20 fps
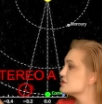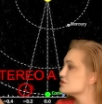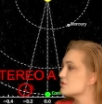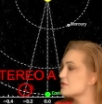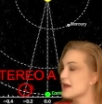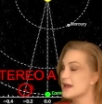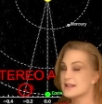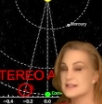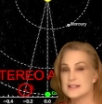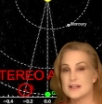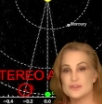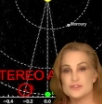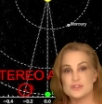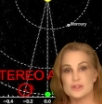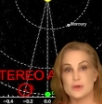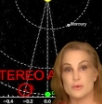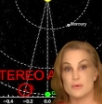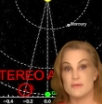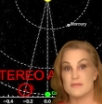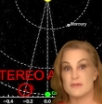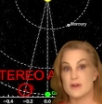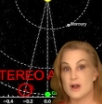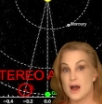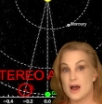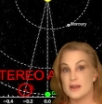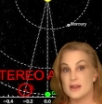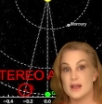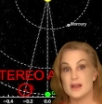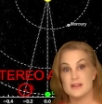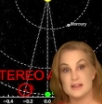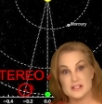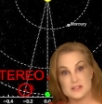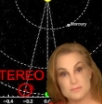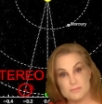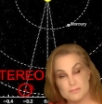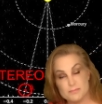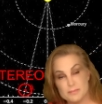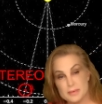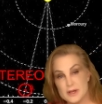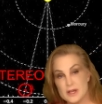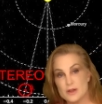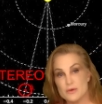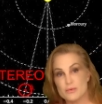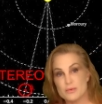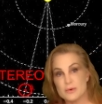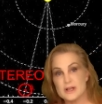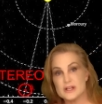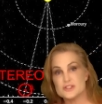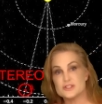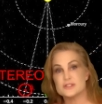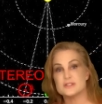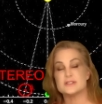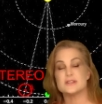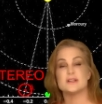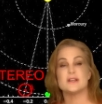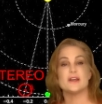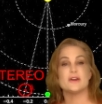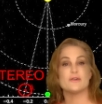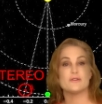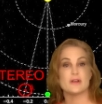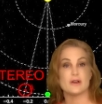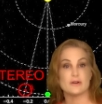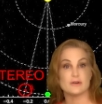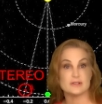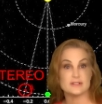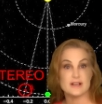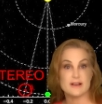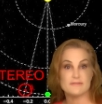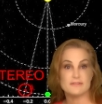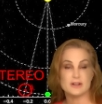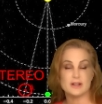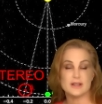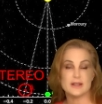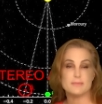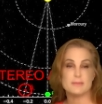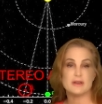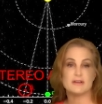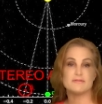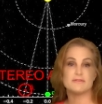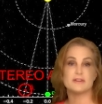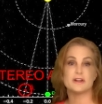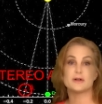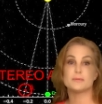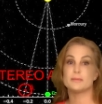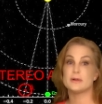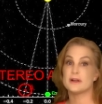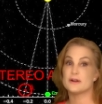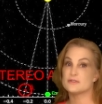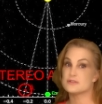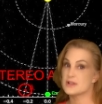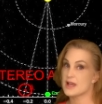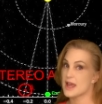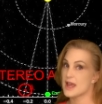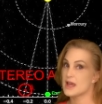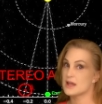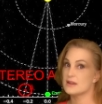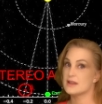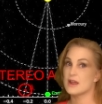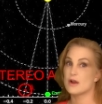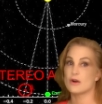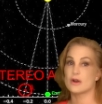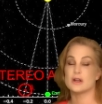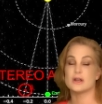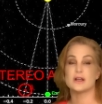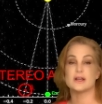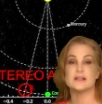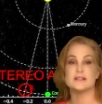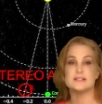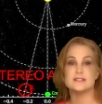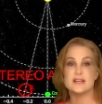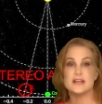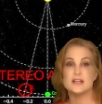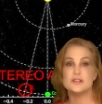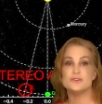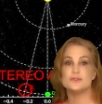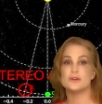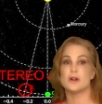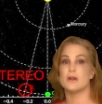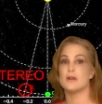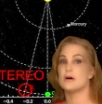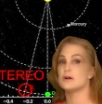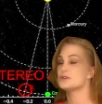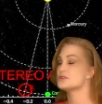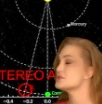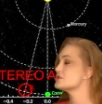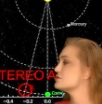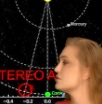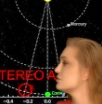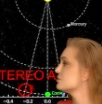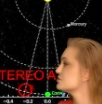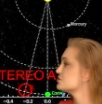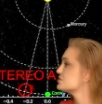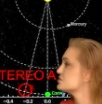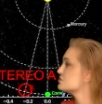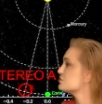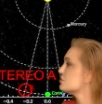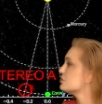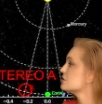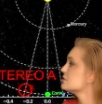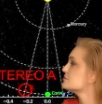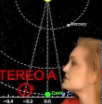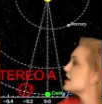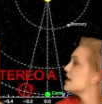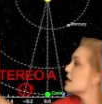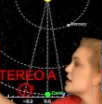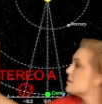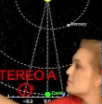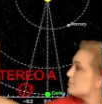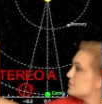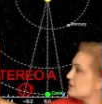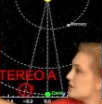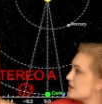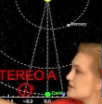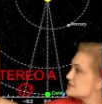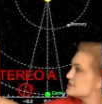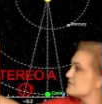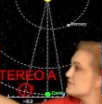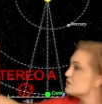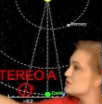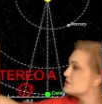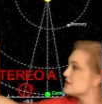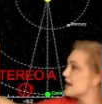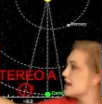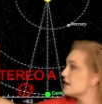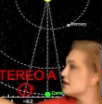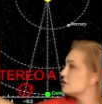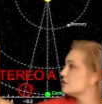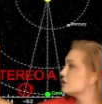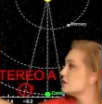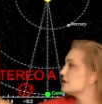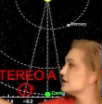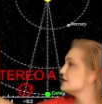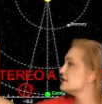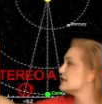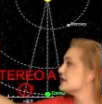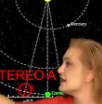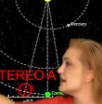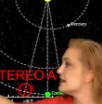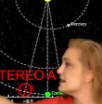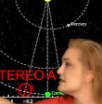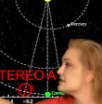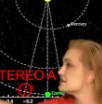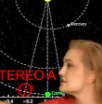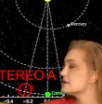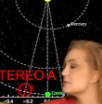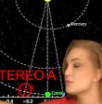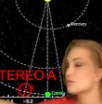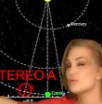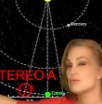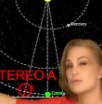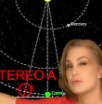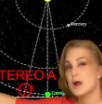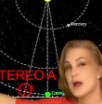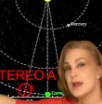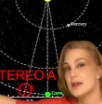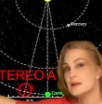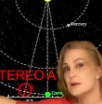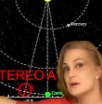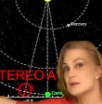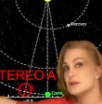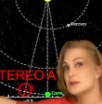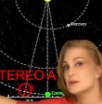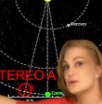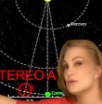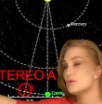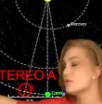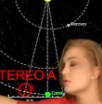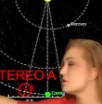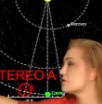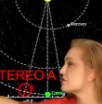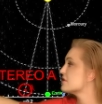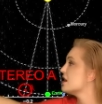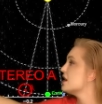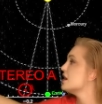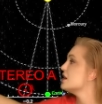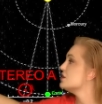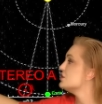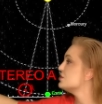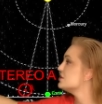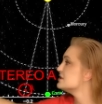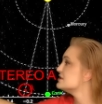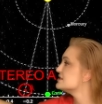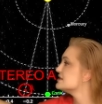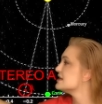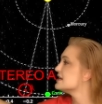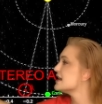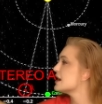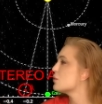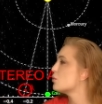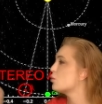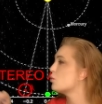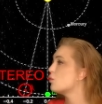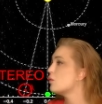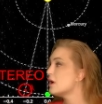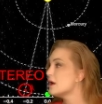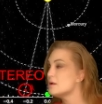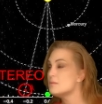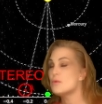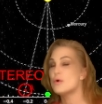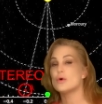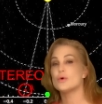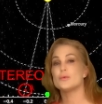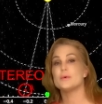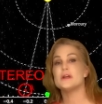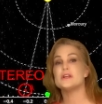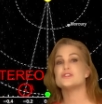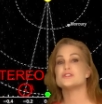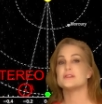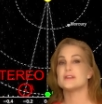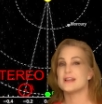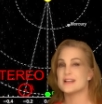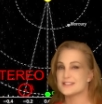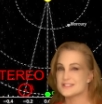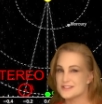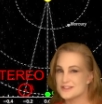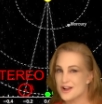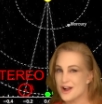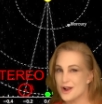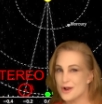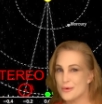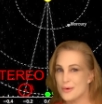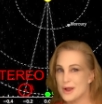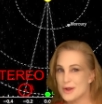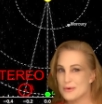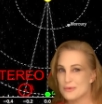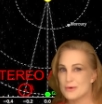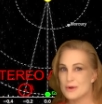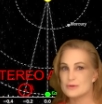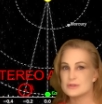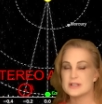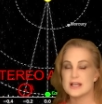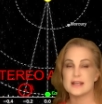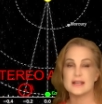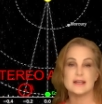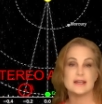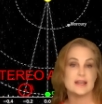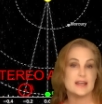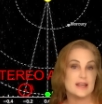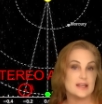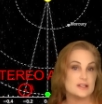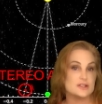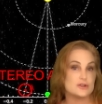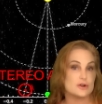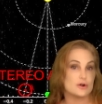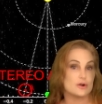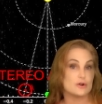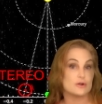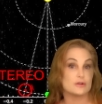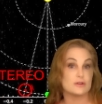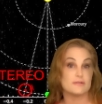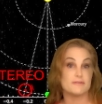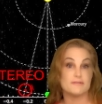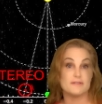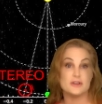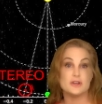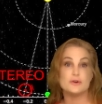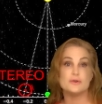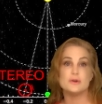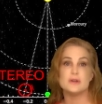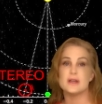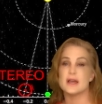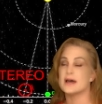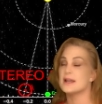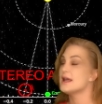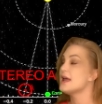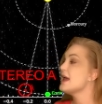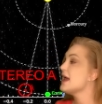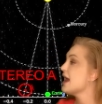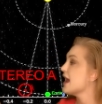So that tells you that we've got these big regions in here that are definitely big flare players, and they are going to continue to launch solar storms. Plus, if you take take a look in the east limb right on the north, you can see yet one more region that has not quite rotated into Earth view yet,